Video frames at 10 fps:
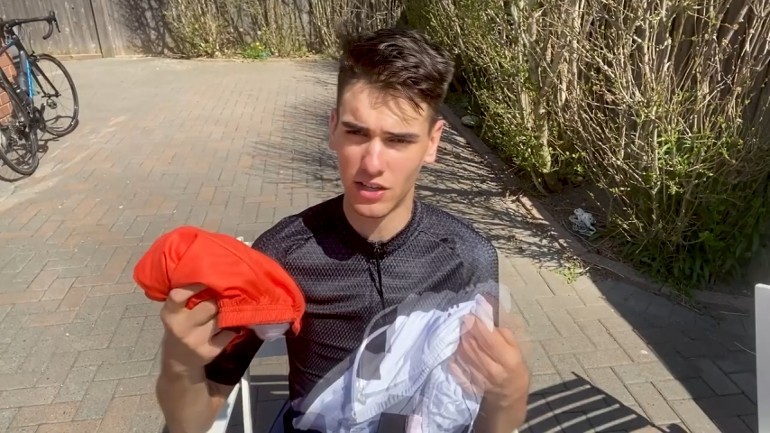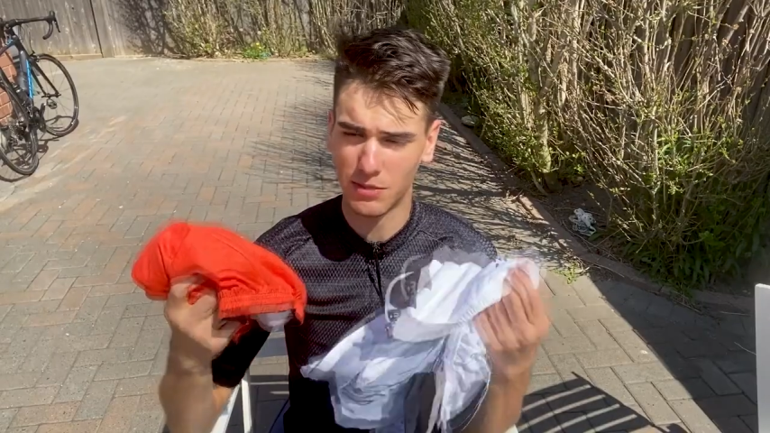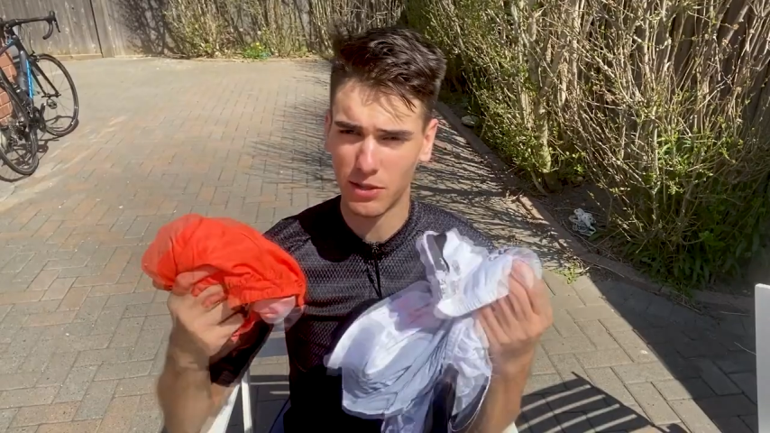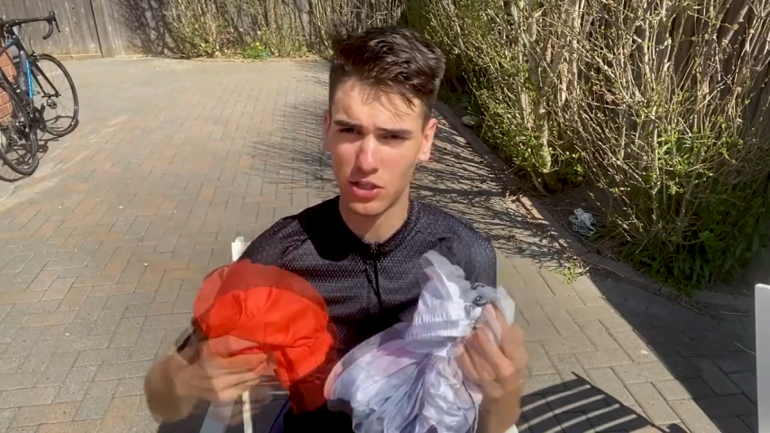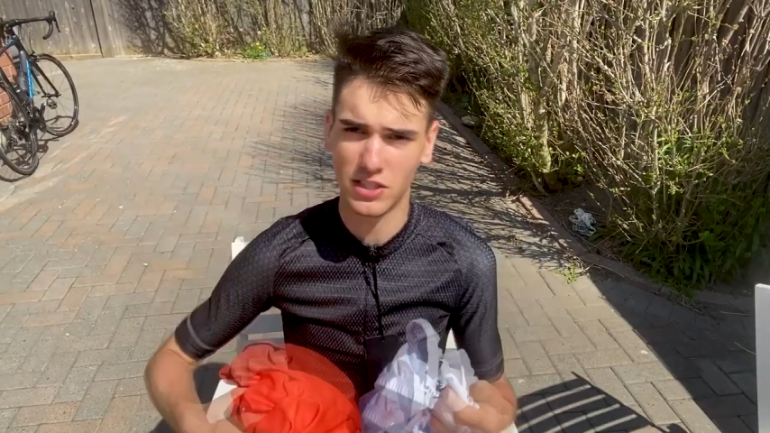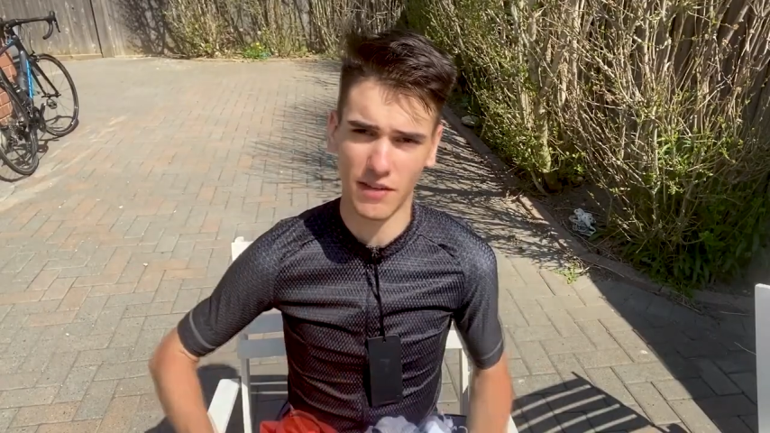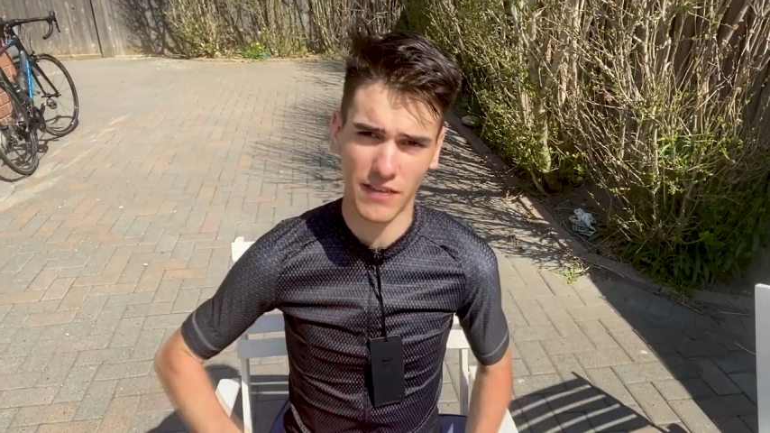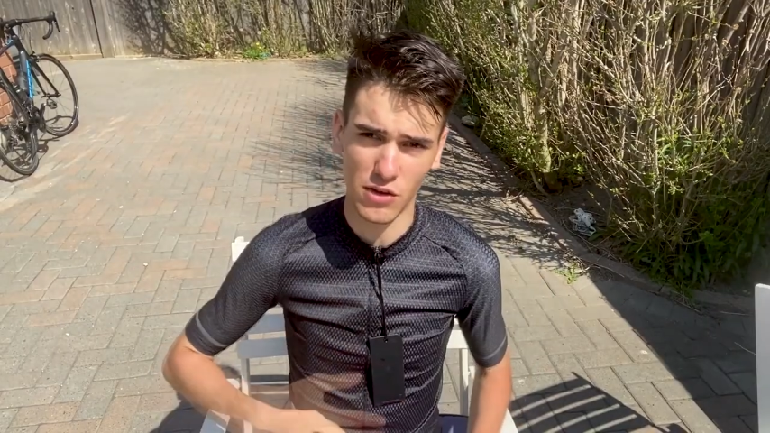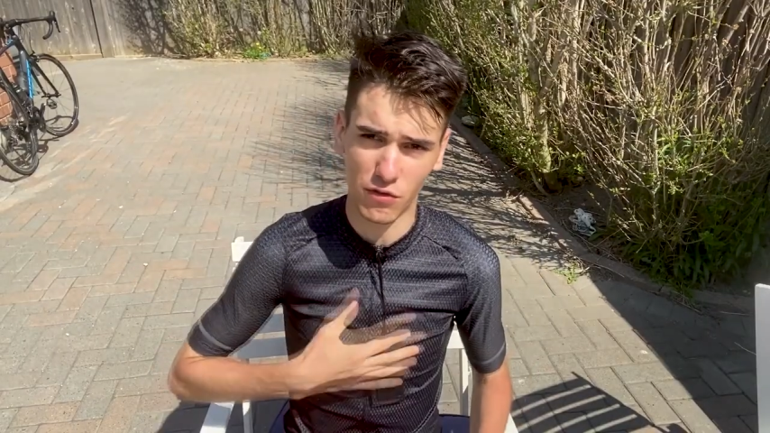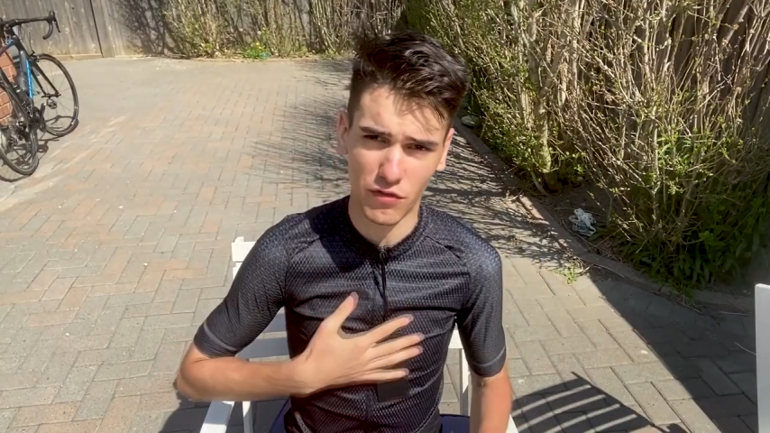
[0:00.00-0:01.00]
especially stuff
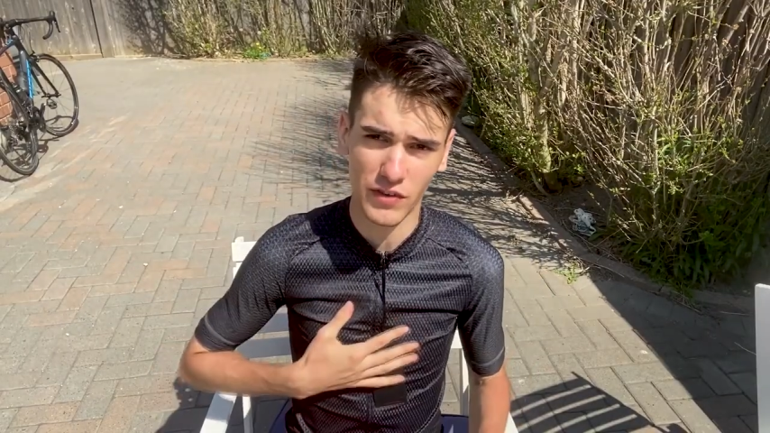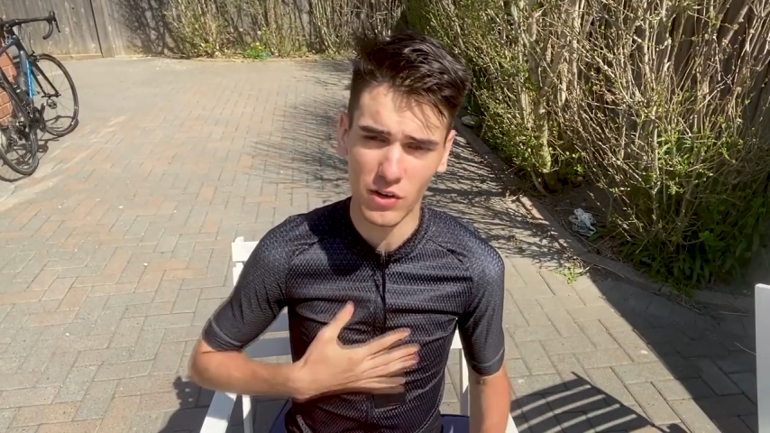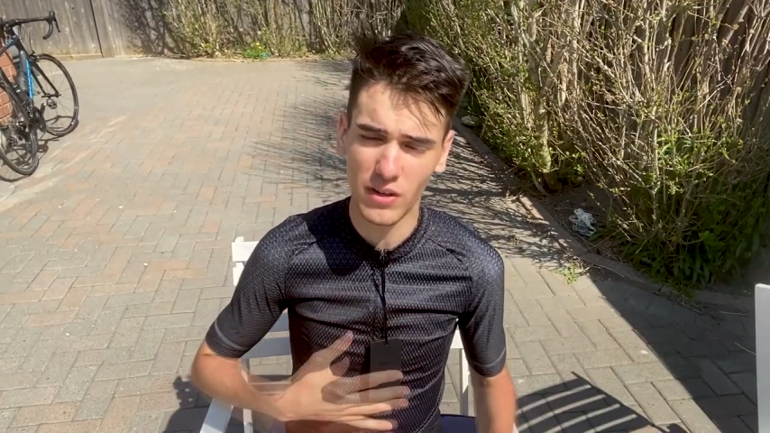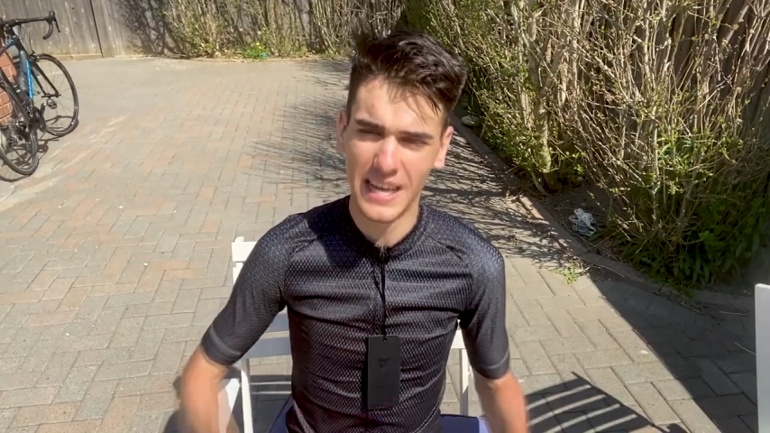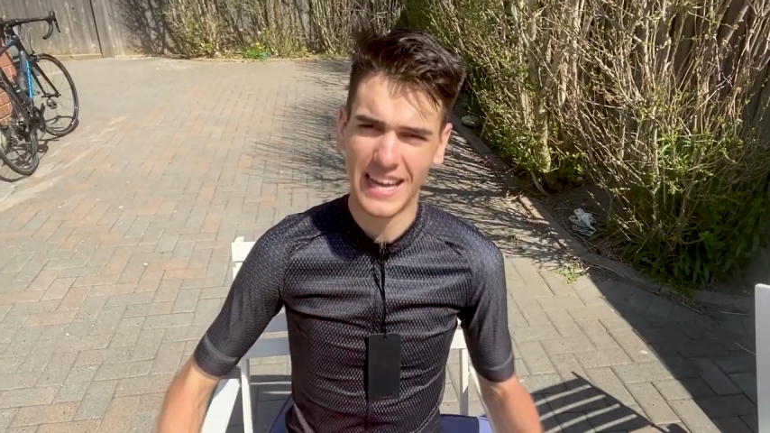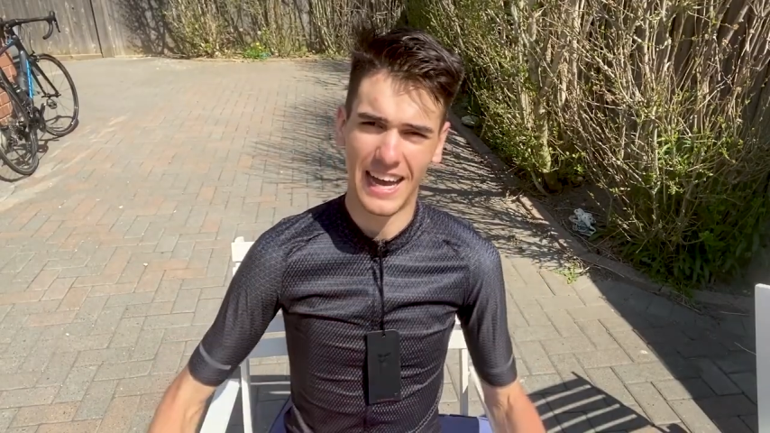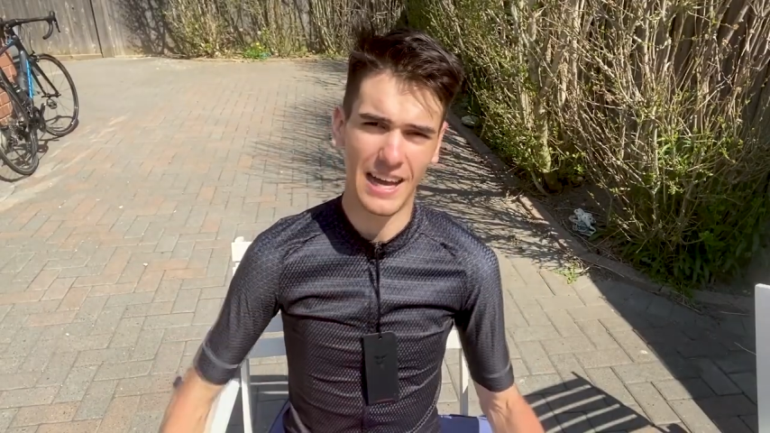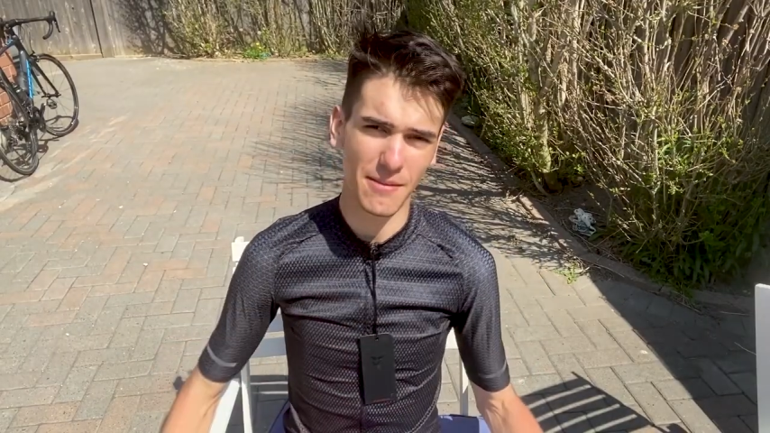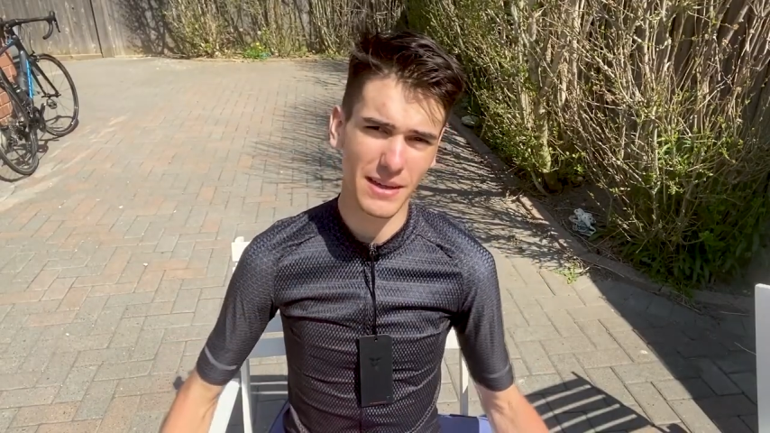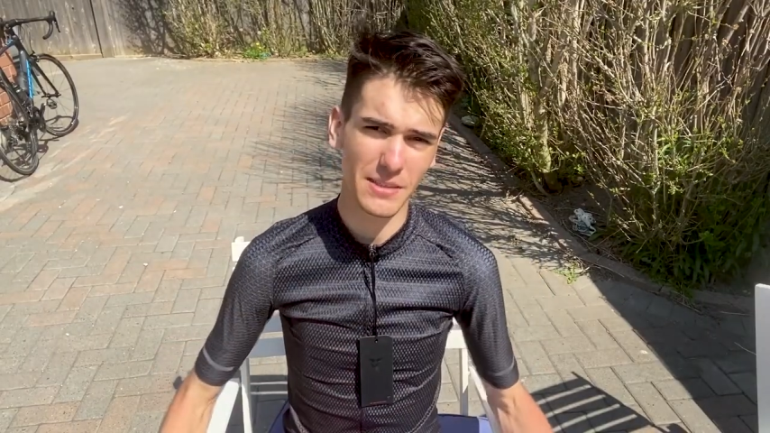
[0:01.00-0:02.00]
that you feel,
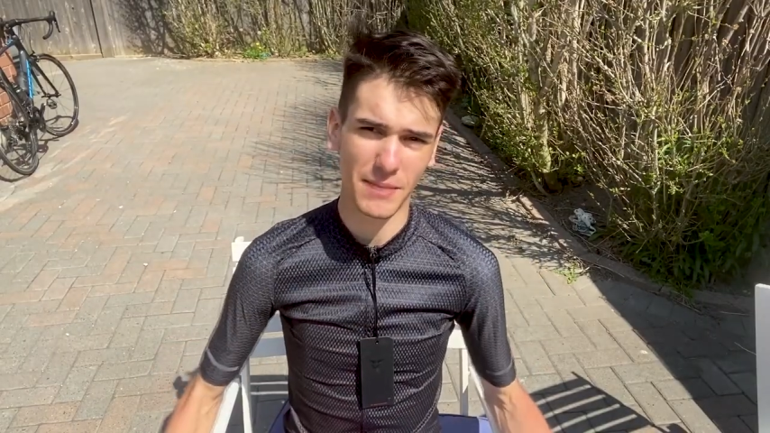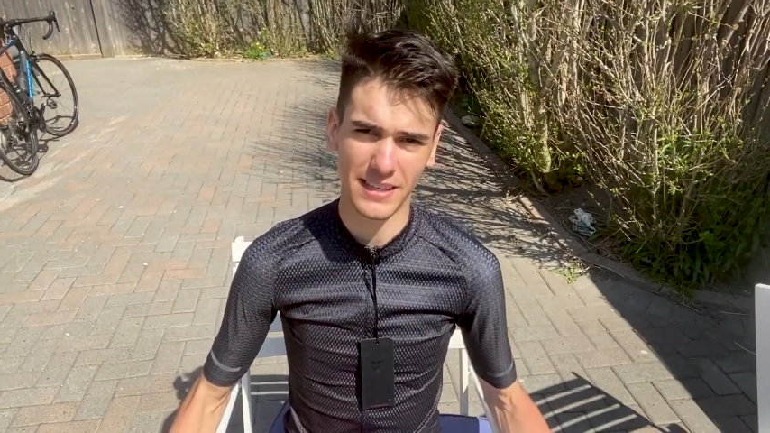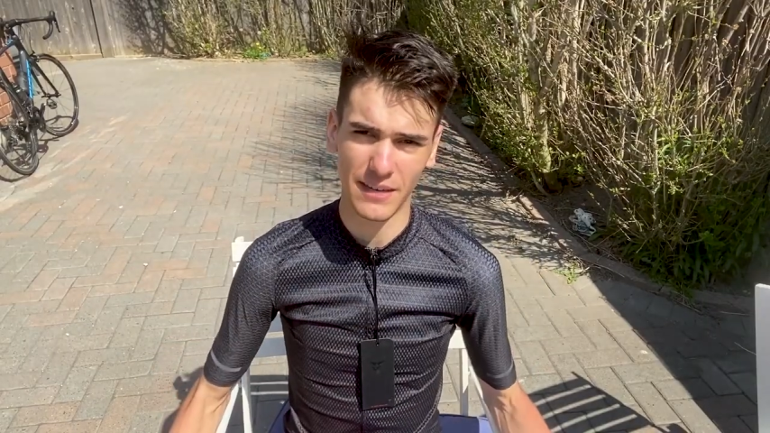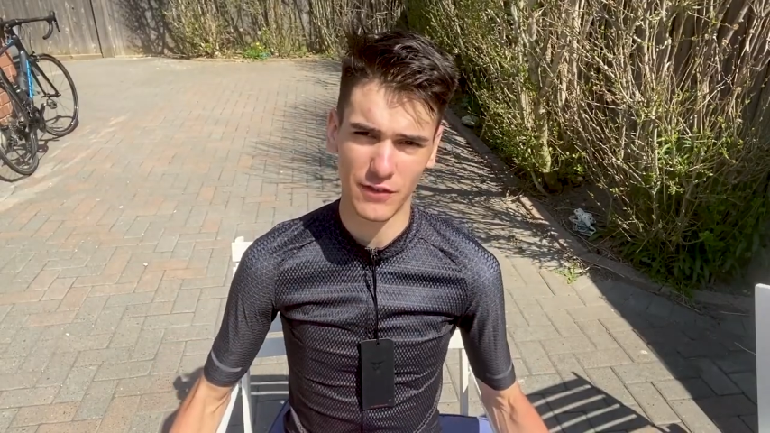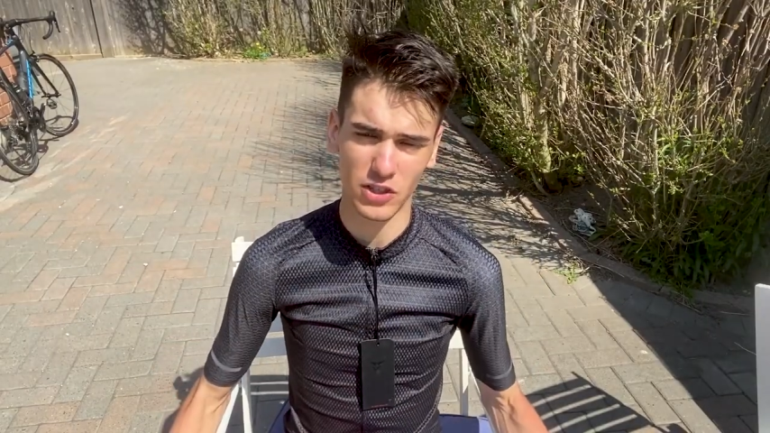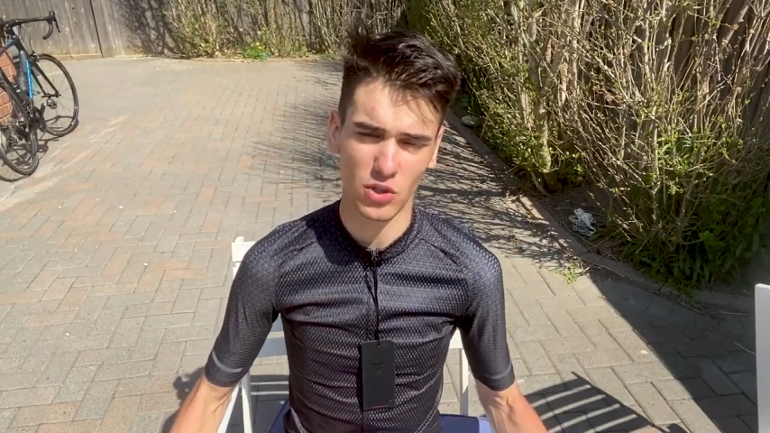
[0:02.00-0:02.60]
it makes a big difference.